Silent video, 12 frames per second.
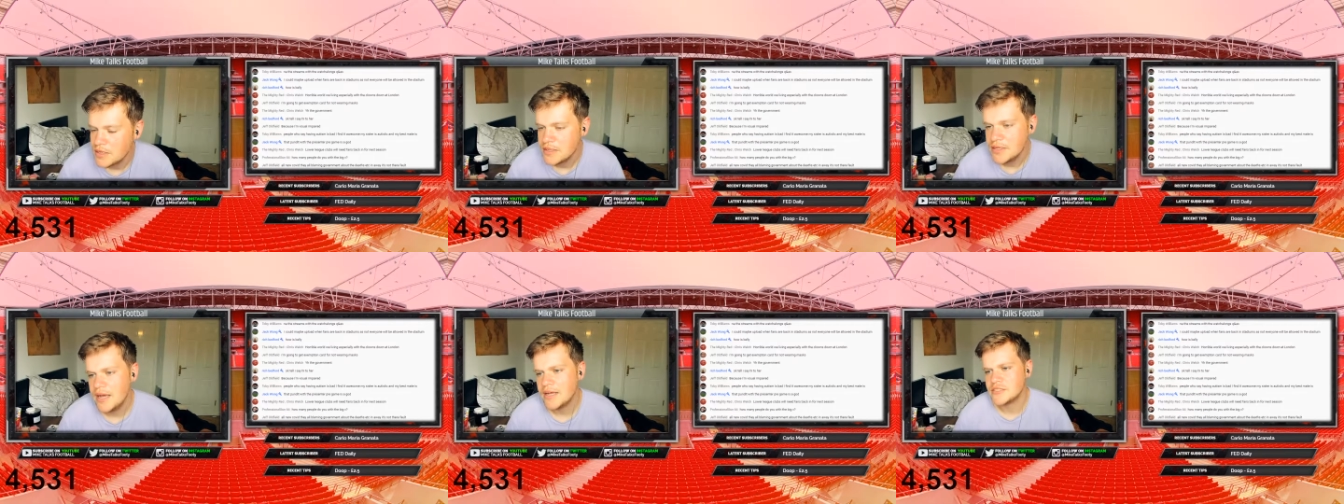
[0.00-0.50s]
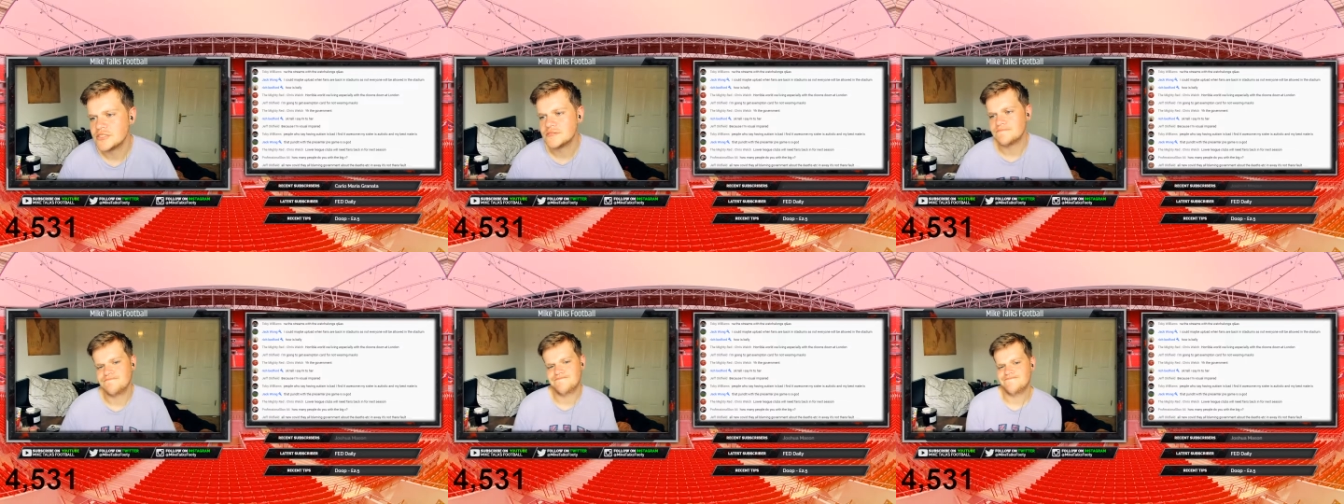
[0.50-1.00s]
Yeah,
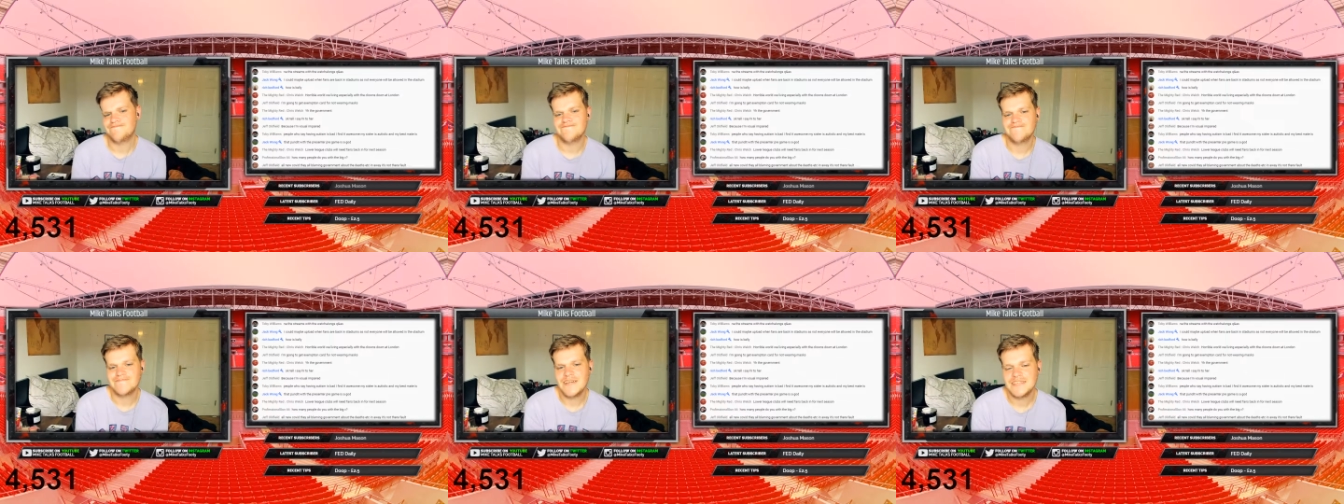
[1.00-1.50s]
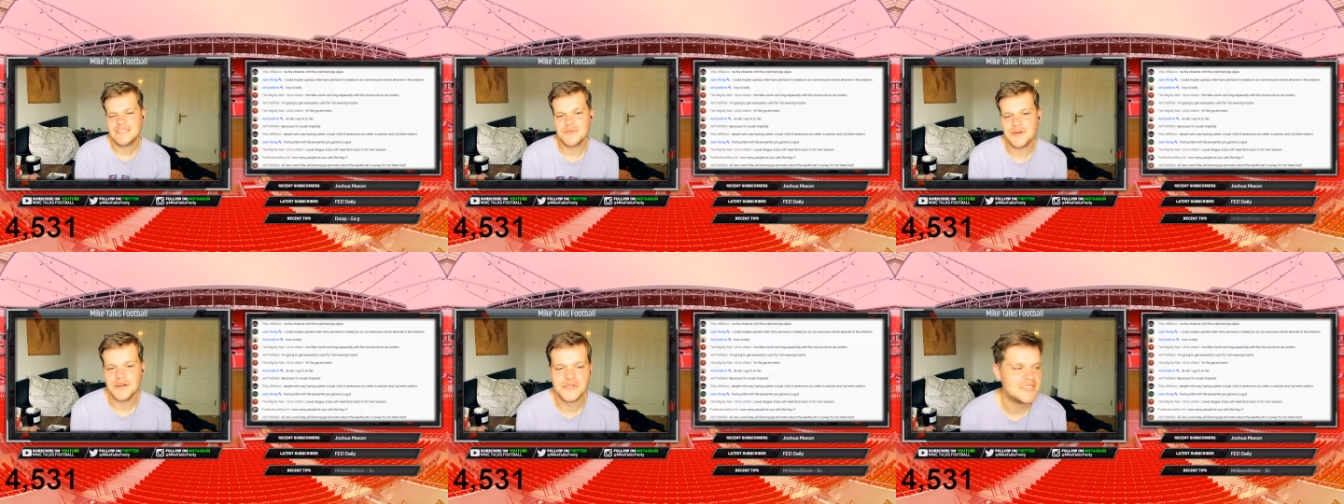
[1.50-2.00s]
it's just
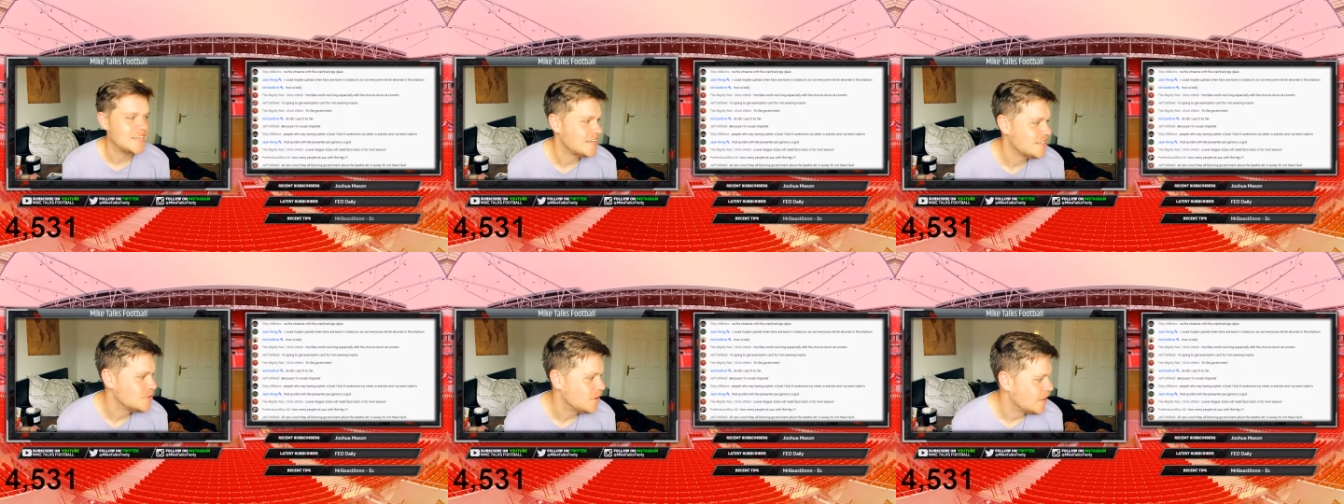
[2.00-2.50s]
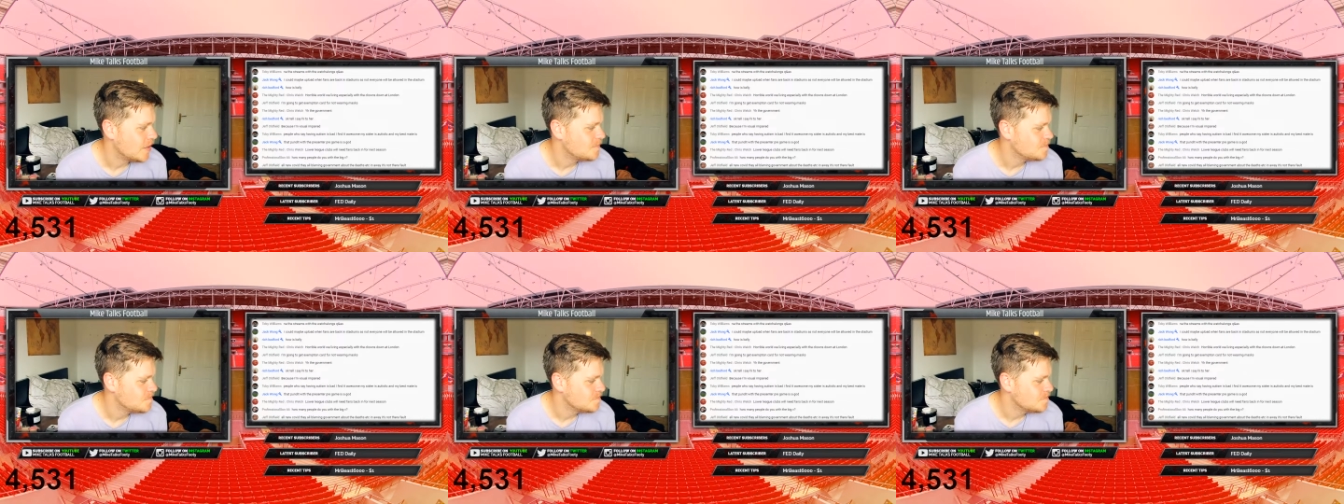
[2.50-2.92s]
one of those things, really.